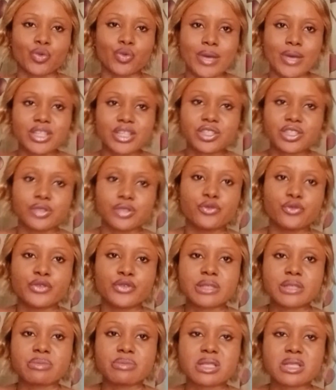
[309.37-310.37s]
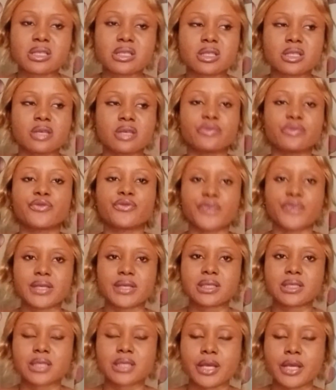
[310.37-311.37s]
Rashel Vitamin C
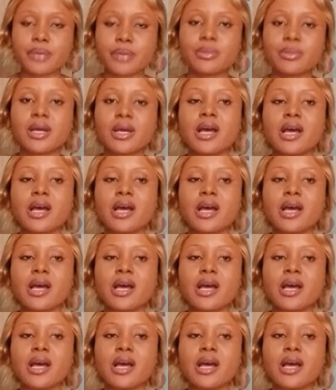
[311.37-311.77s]
Face Serum.